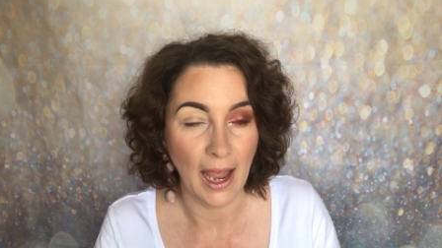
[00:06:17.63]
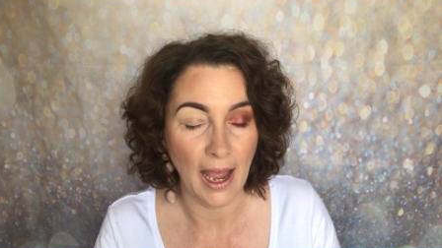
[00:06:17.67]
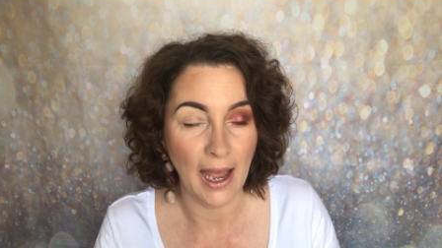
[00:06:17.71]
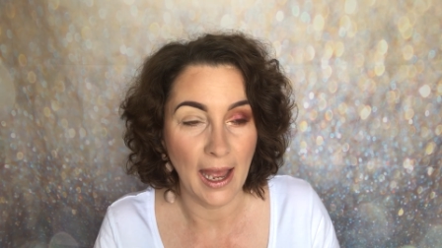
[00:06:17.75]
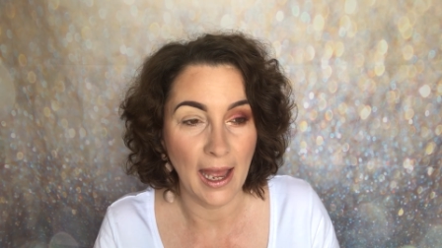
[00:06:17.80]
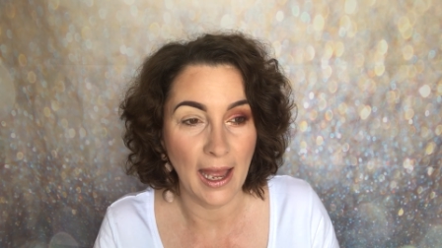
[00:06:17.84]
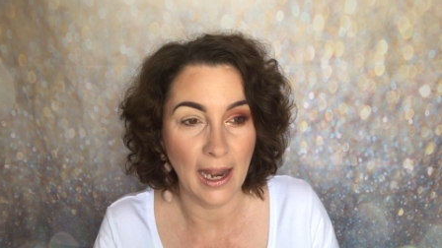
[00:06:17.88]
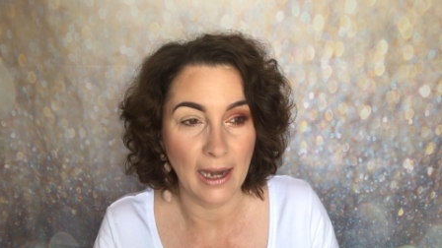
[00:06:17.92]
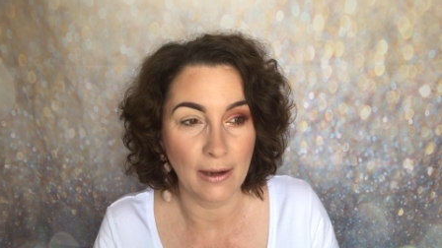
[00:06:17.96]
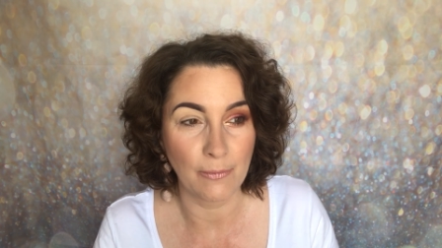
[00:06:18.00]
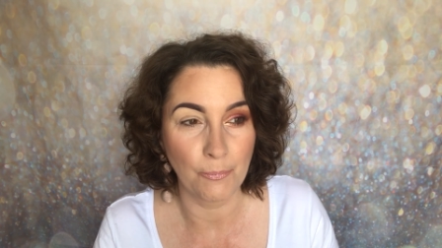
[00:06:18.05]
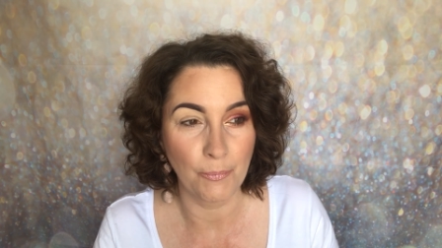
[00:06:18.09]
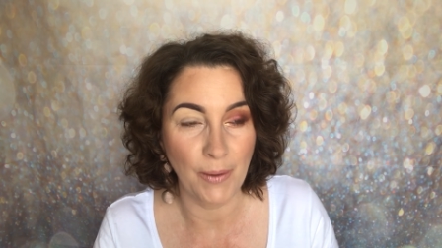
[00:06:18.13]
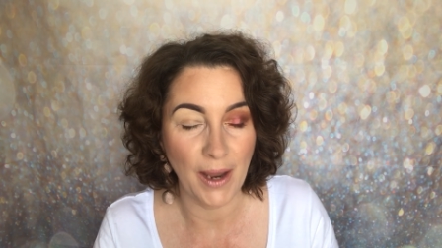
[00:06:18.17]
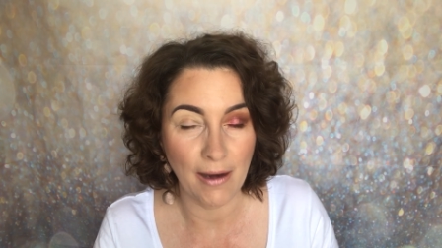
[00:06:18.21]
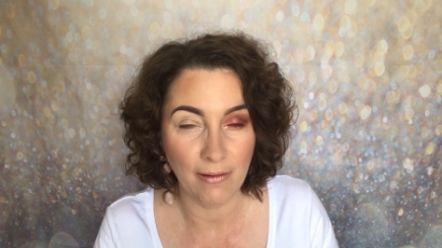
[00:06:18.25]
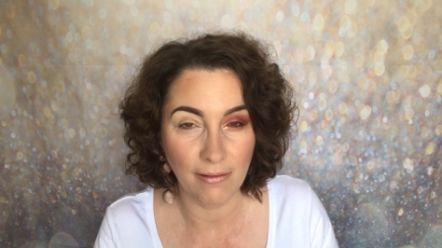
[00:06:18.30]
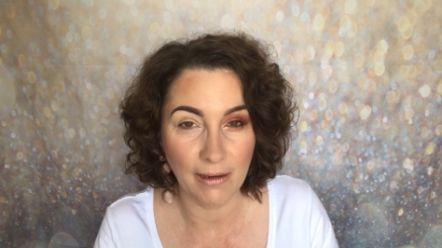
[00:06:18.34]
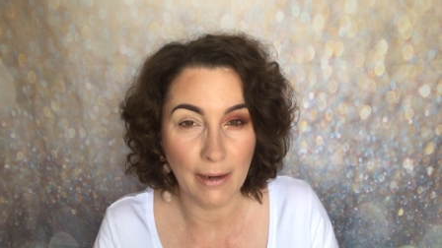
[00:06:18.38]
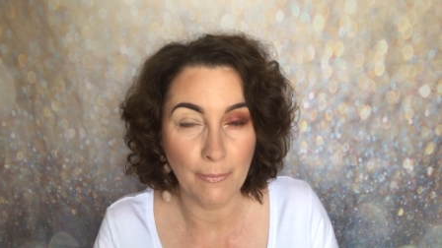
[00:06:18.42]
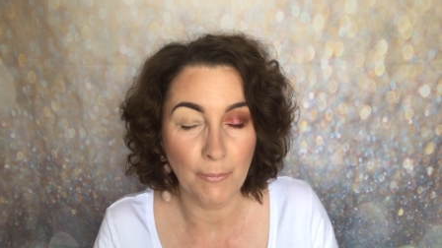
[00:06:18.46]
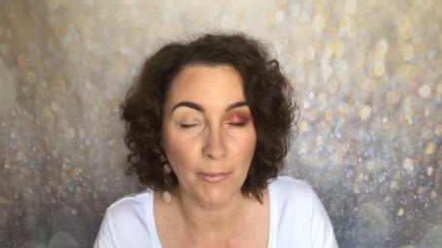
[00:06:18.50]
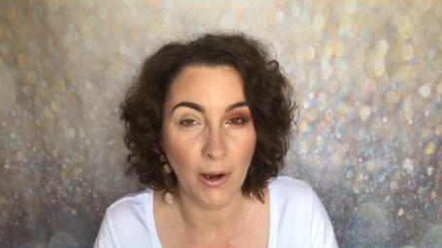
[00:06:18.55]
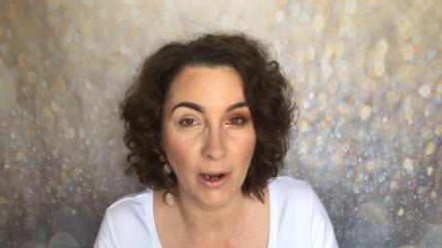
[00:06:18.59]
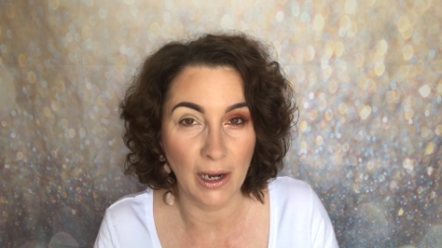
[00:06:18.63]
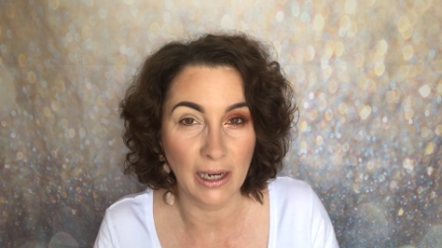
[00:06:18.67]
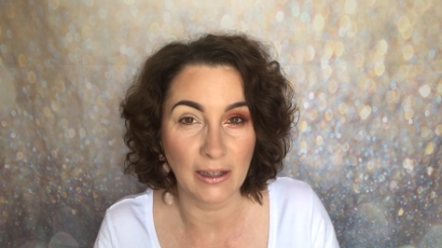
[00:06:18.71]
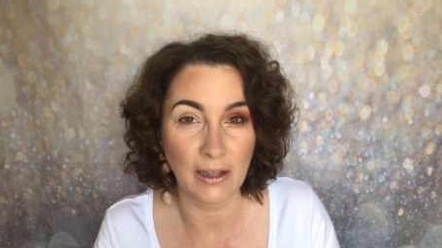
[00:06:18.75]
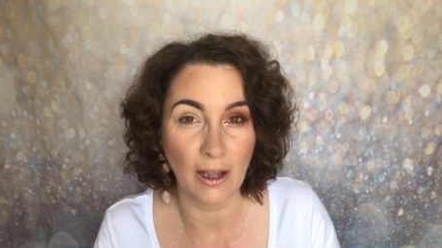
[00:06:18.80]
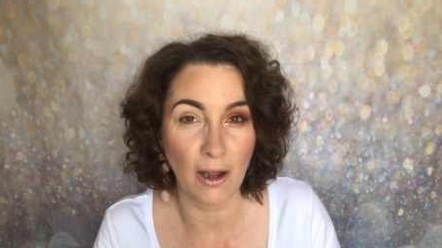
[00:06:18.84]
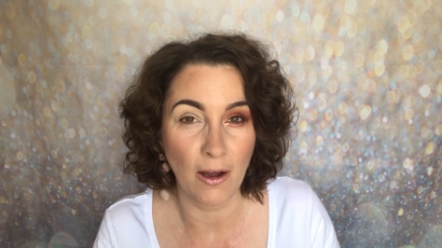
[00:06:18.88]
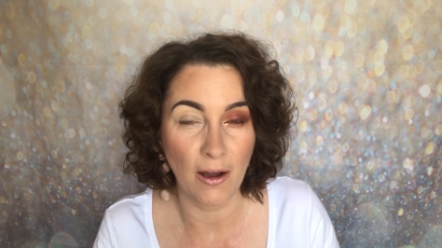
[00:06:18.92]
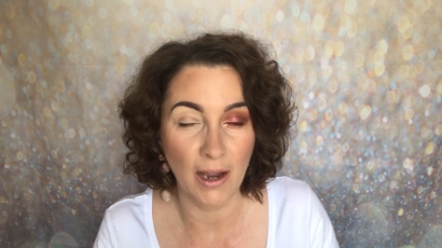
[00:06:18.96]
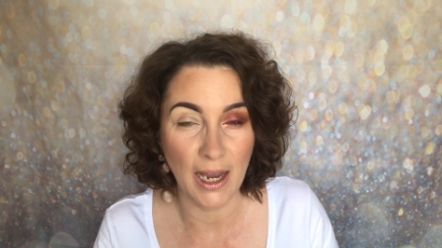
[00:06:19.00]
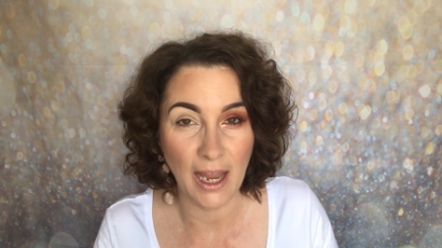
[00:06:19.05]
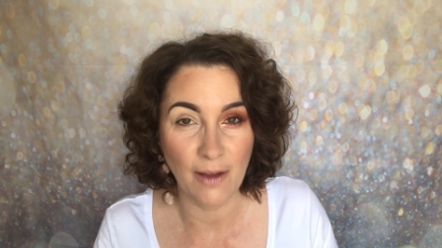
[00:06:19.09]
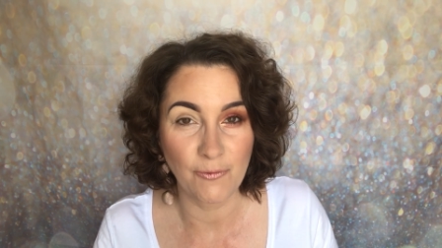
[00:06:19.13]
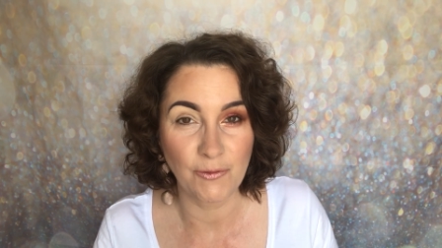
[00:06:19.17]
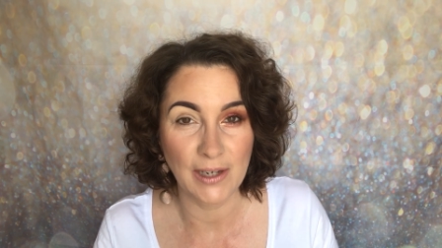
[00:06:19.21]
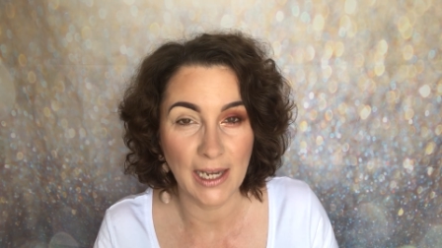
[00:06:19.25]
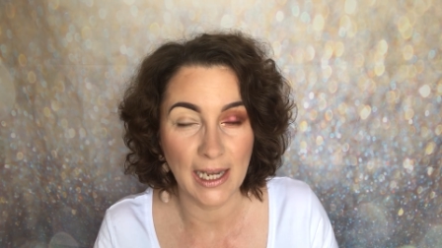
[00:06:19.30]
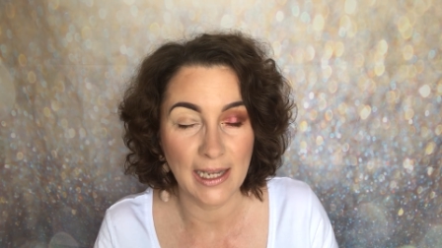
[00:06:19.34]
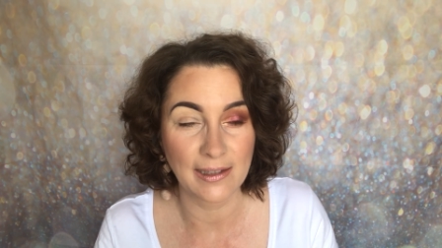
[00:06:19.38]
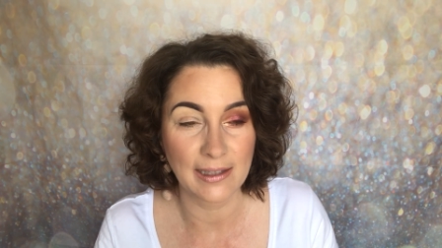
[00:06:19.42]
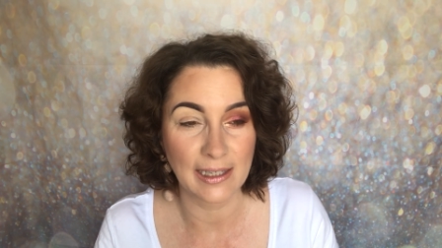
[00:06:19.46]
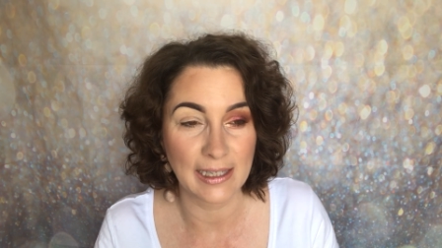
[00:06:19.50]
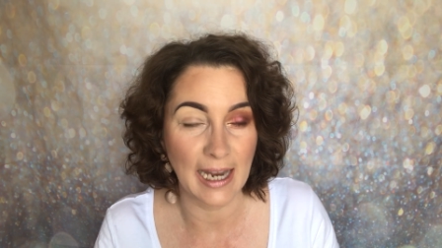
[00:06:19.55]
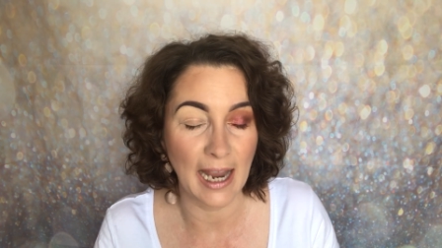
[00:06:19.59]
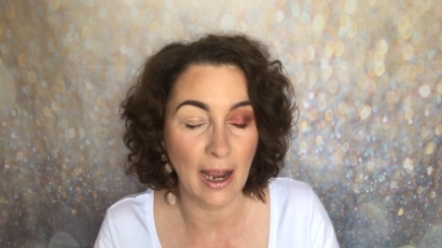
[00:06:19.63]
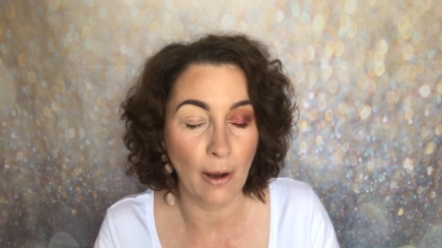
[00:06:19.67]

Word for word: And bearing in mind that I have tested